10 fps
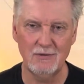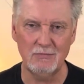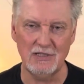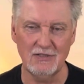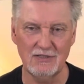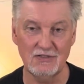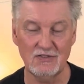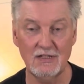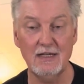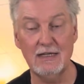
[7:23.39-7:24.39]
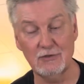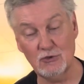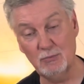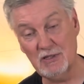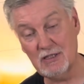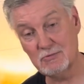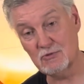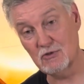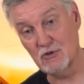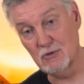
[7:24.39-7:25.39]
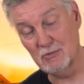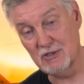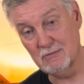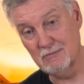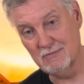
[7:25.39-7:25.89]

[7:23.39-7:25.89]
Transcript: because Alnico pickups were aluminum